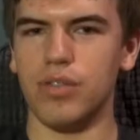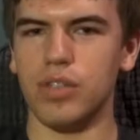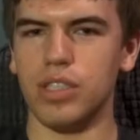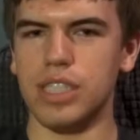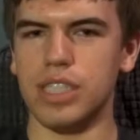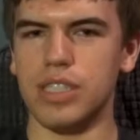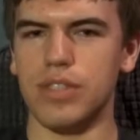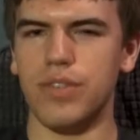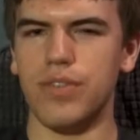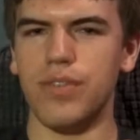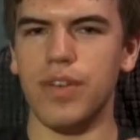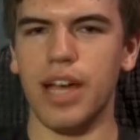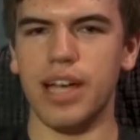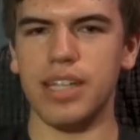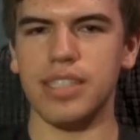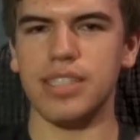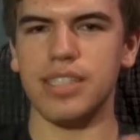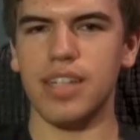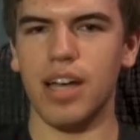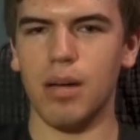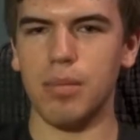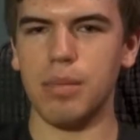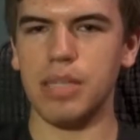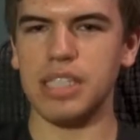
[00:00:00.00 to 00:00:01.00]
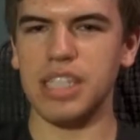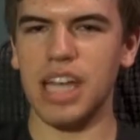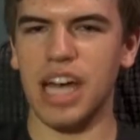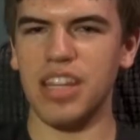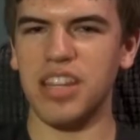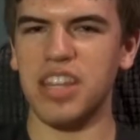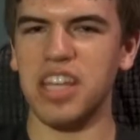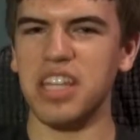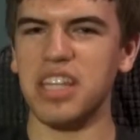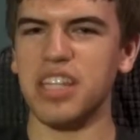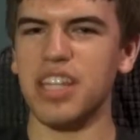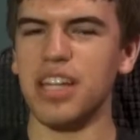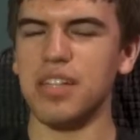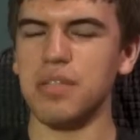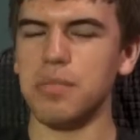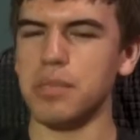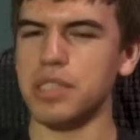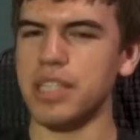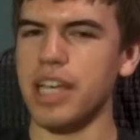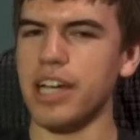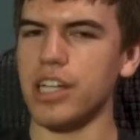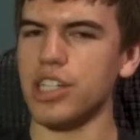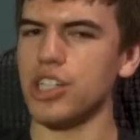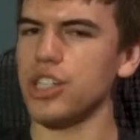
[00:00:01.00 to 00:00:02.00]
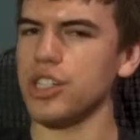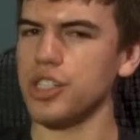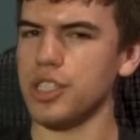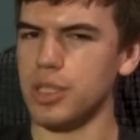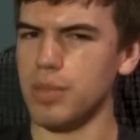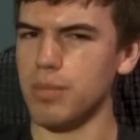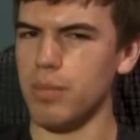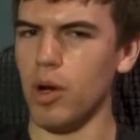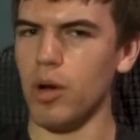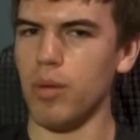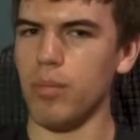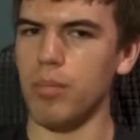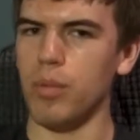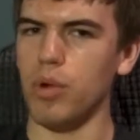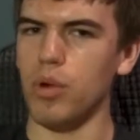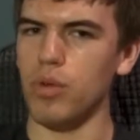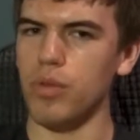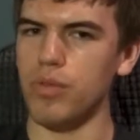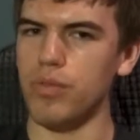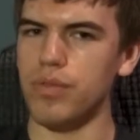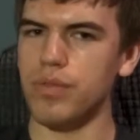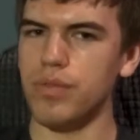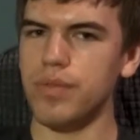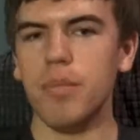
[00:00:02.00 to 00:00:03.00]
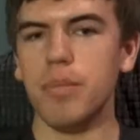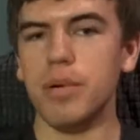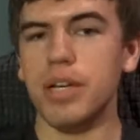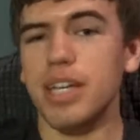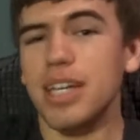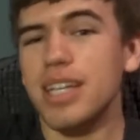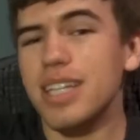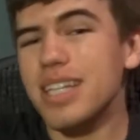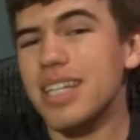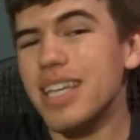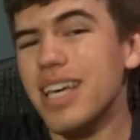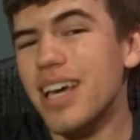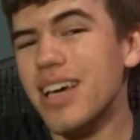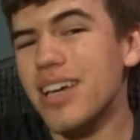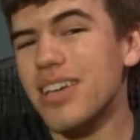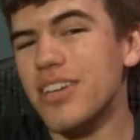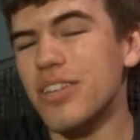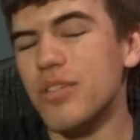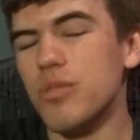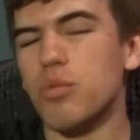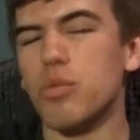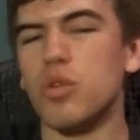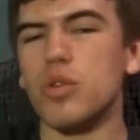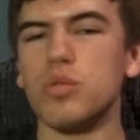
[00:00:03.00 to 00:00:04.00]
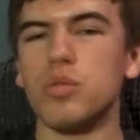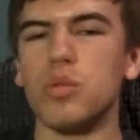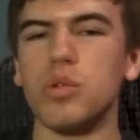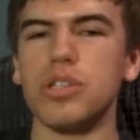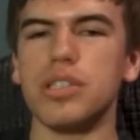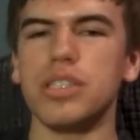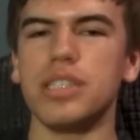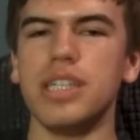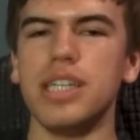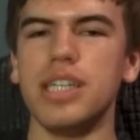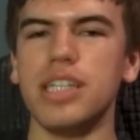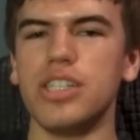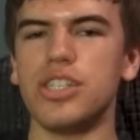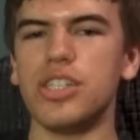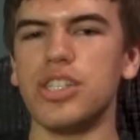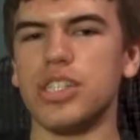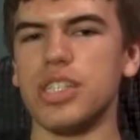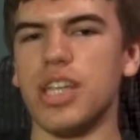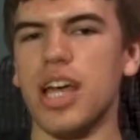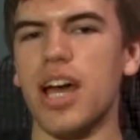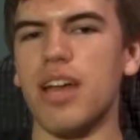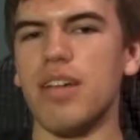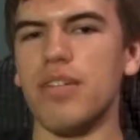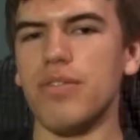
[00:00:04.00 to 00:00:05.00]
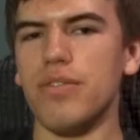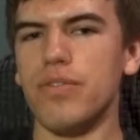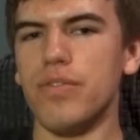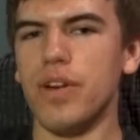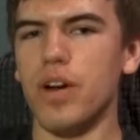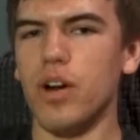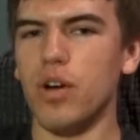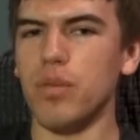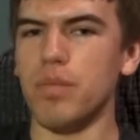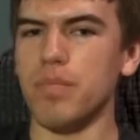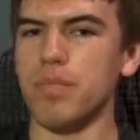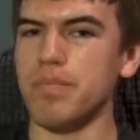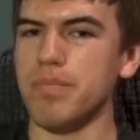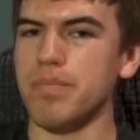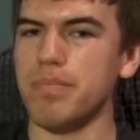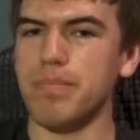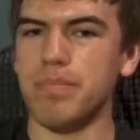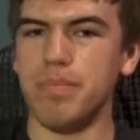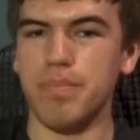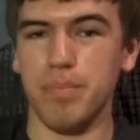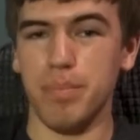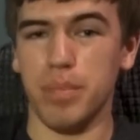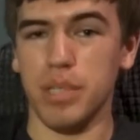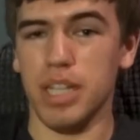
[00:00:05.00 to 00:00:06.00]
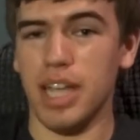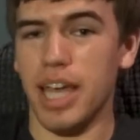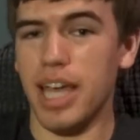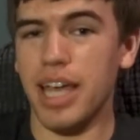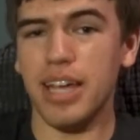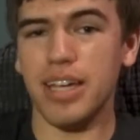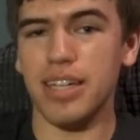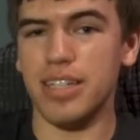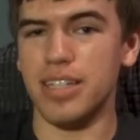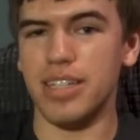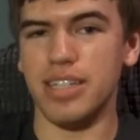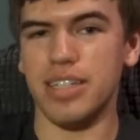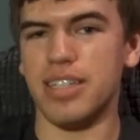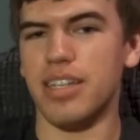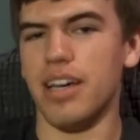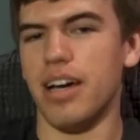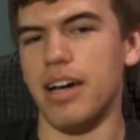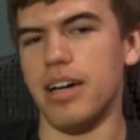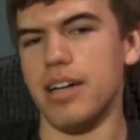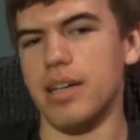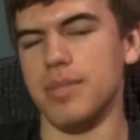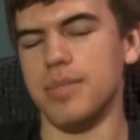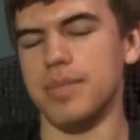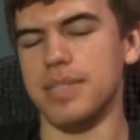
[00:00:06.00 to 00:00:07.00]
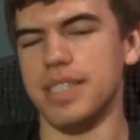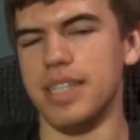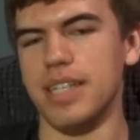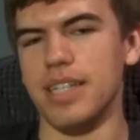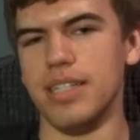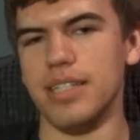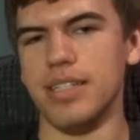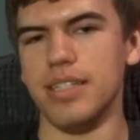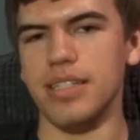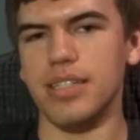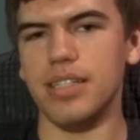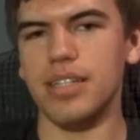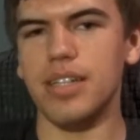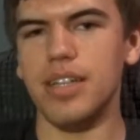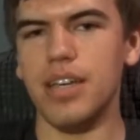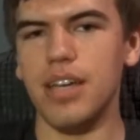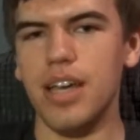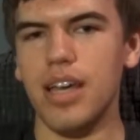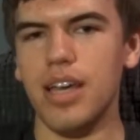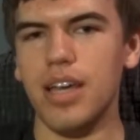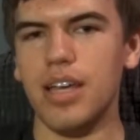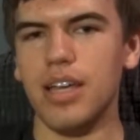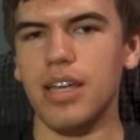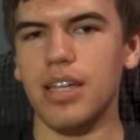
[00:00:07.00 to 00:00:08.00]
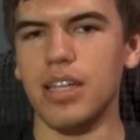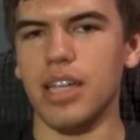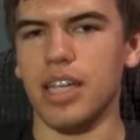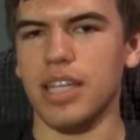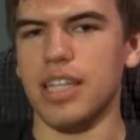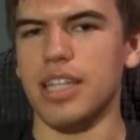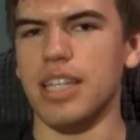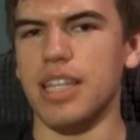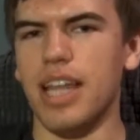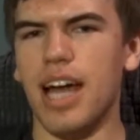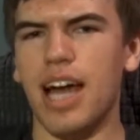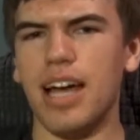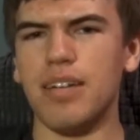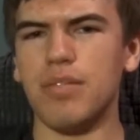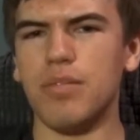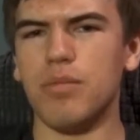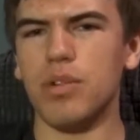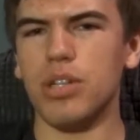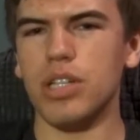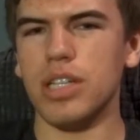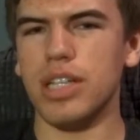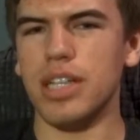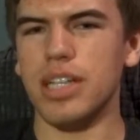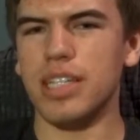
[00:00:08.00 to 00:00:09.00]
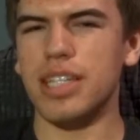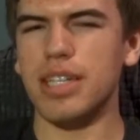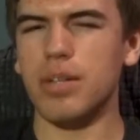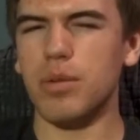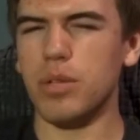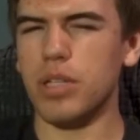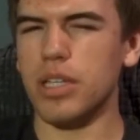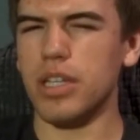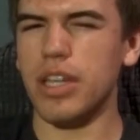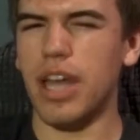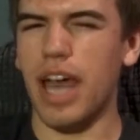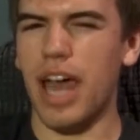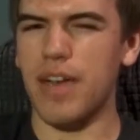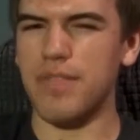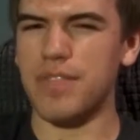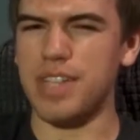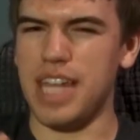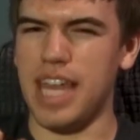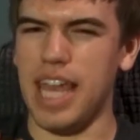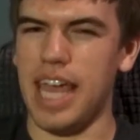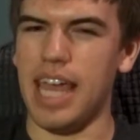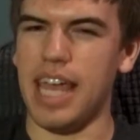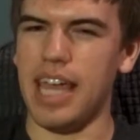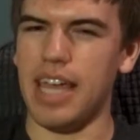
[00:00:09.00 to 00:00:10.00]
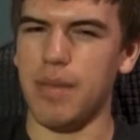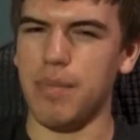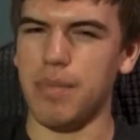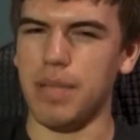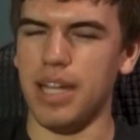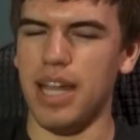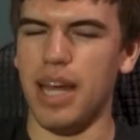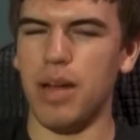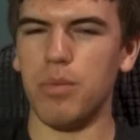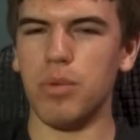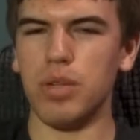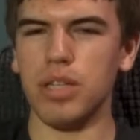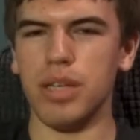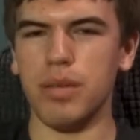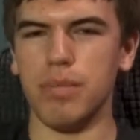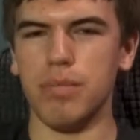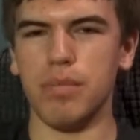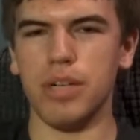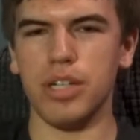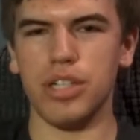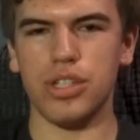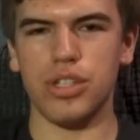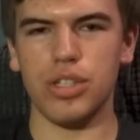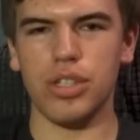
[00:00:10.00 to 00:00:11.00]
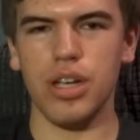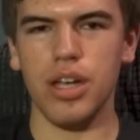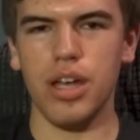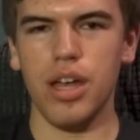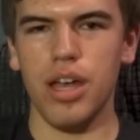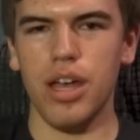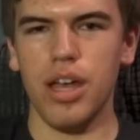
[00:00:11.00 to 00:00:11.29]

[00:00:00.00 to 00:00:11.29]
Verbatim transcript: for these fast zombies, I think that was actually a smart move. But in the end, World War Z just kind of felt bland at times, and like not really, it didn't really have an aim, and not really much